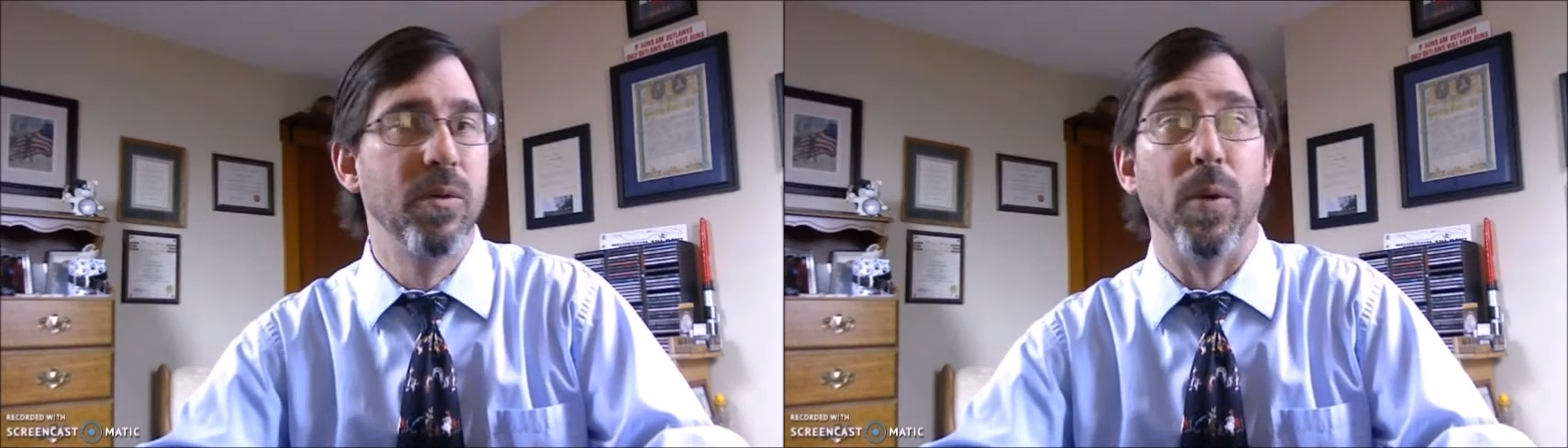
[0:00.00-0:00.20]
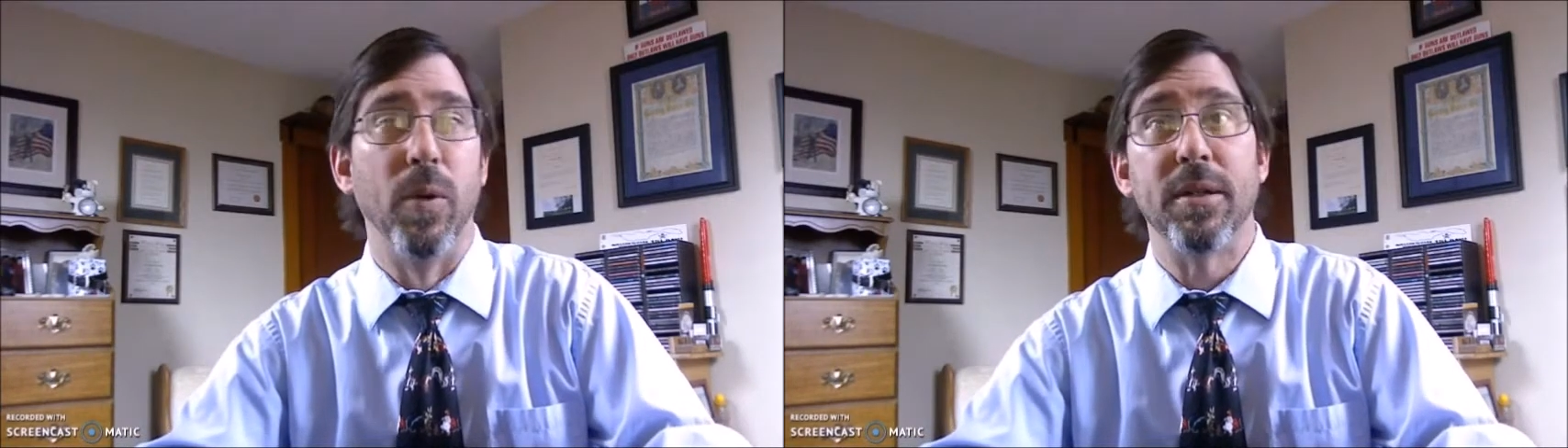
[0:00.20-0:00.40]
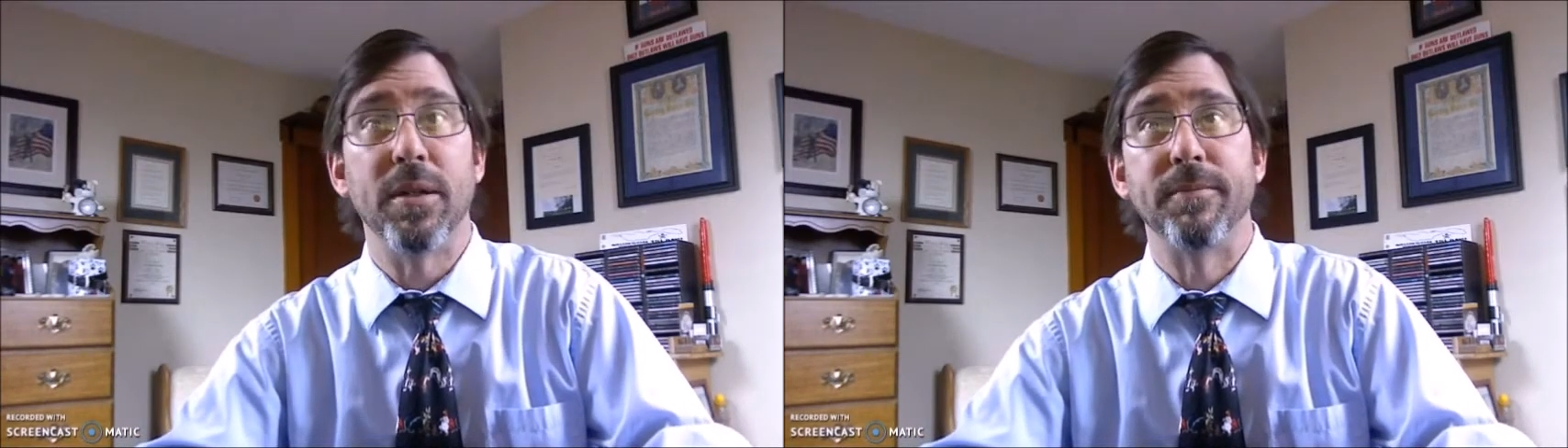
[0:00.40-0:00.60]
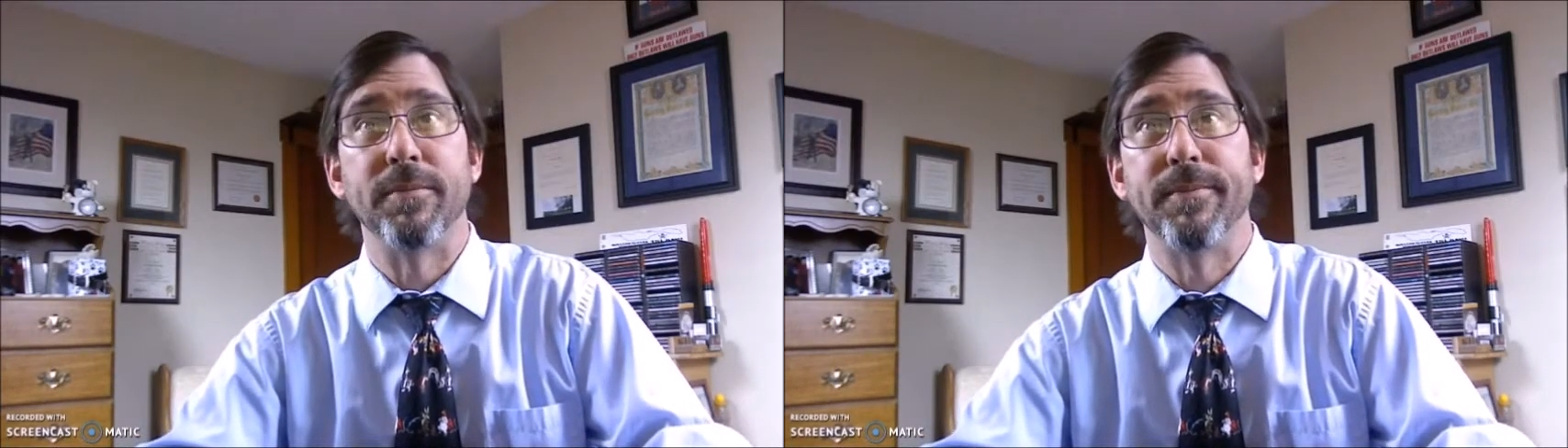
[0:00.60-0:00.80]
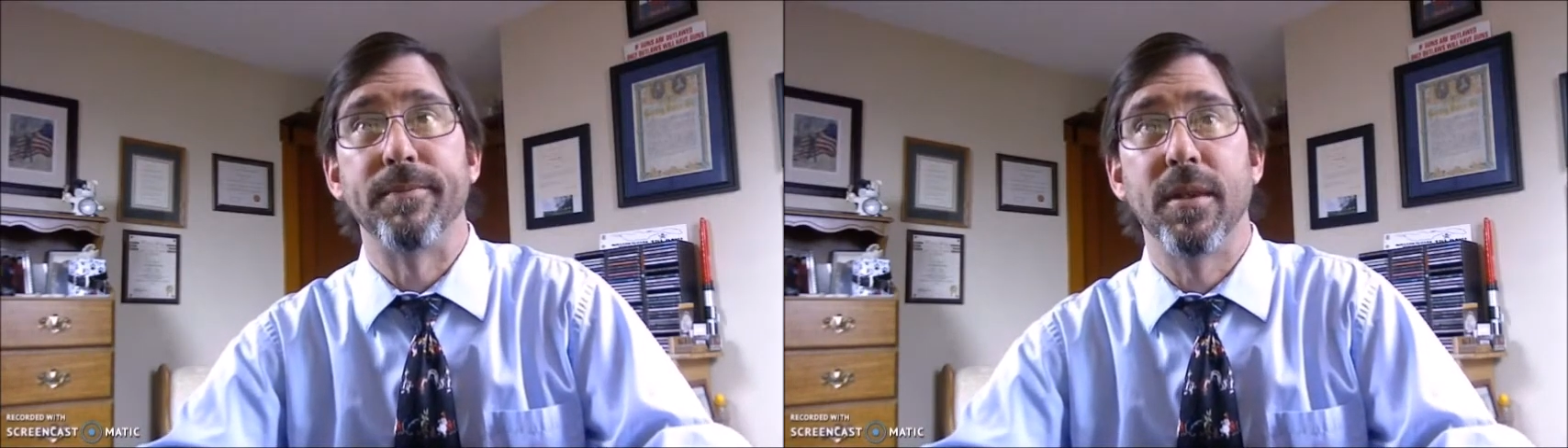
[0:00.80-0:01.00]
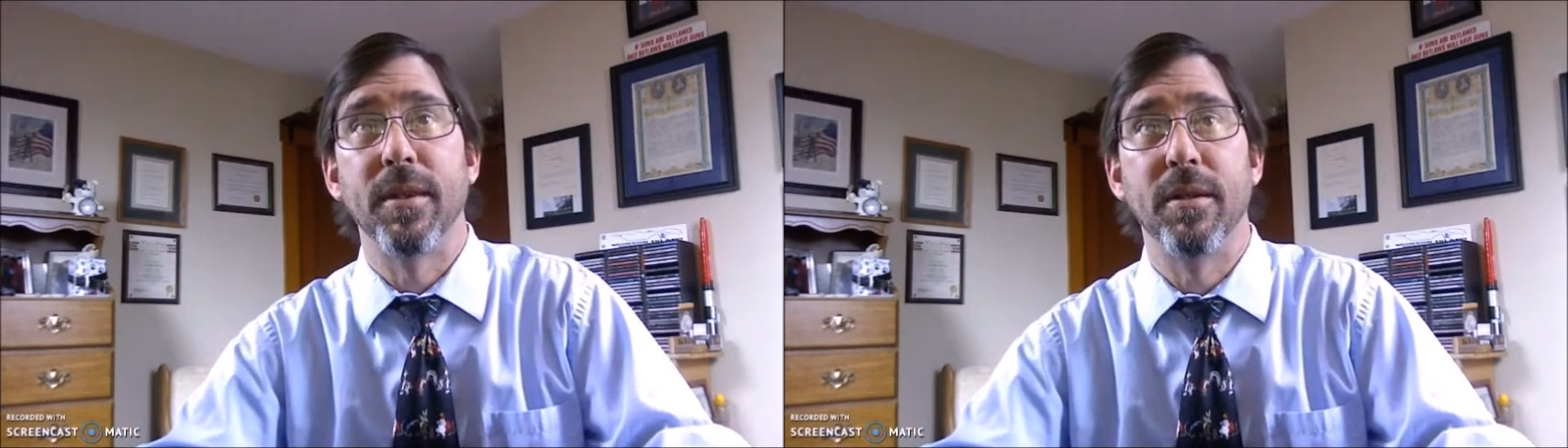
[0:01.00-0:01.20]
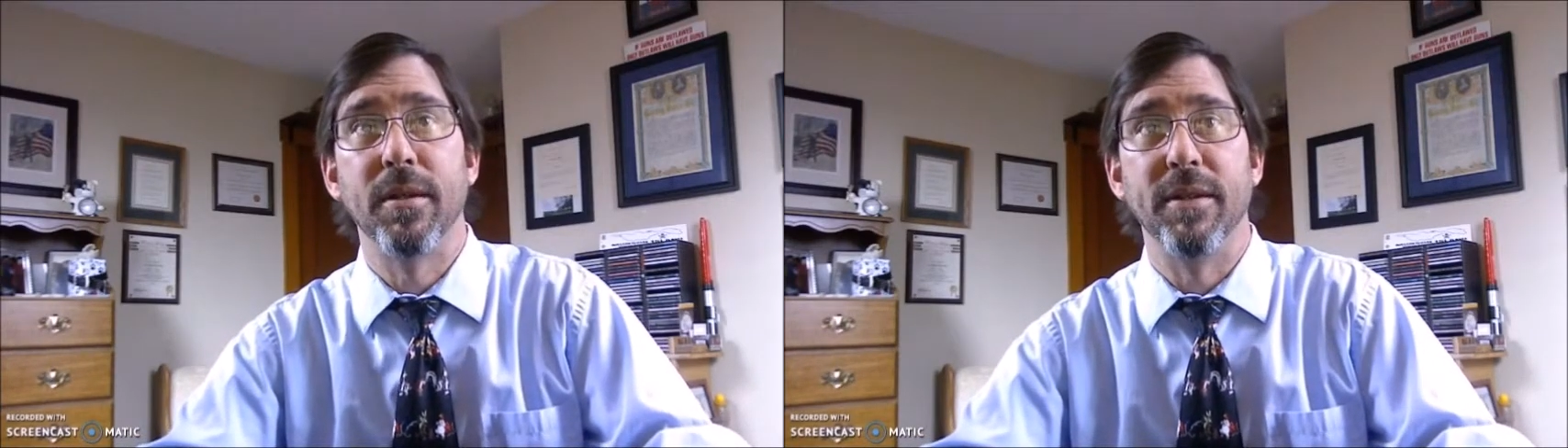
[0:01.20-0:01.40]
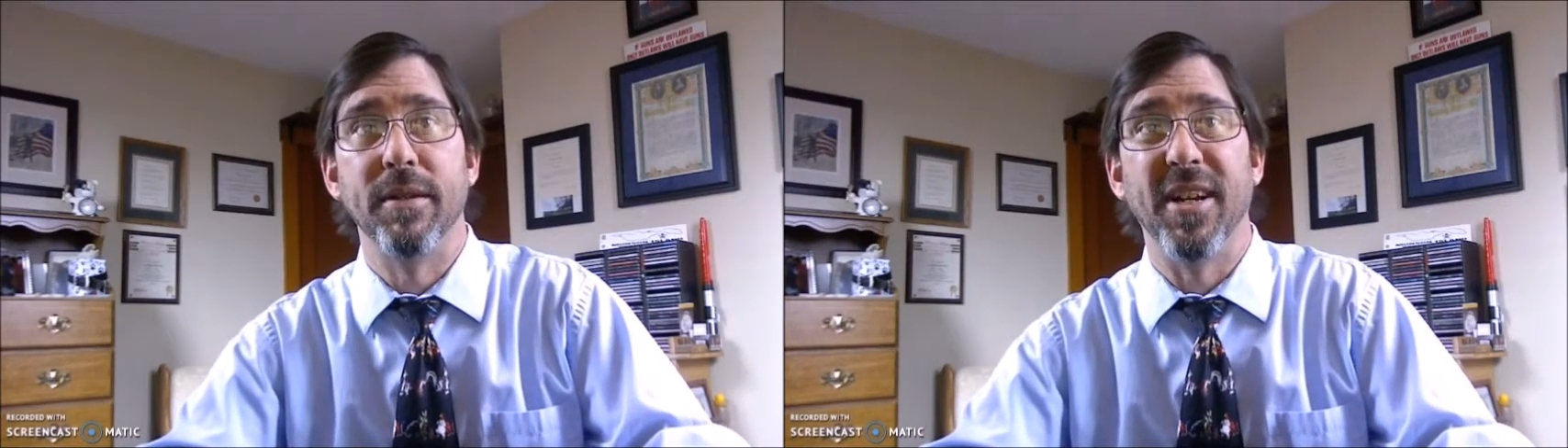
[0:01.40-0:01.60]
Well,
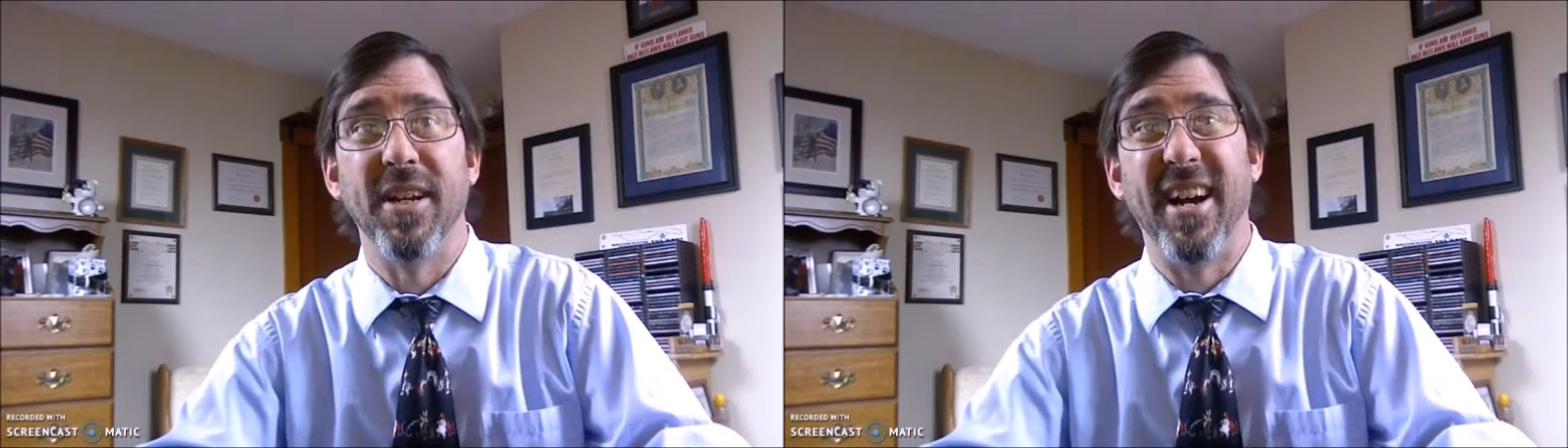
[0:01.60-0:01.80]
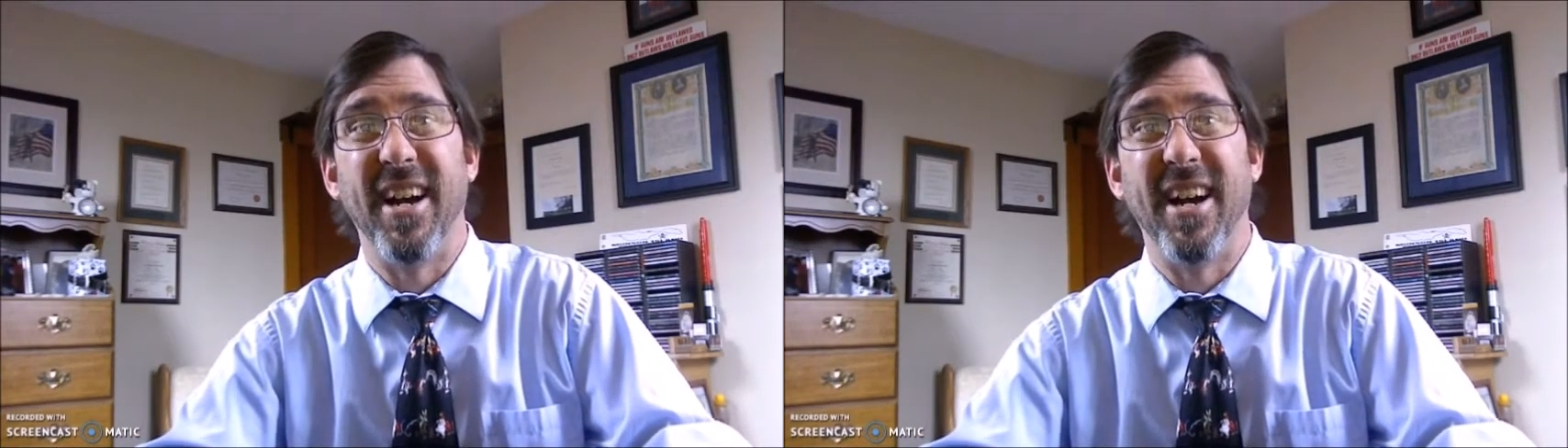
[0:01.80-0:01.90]
if you can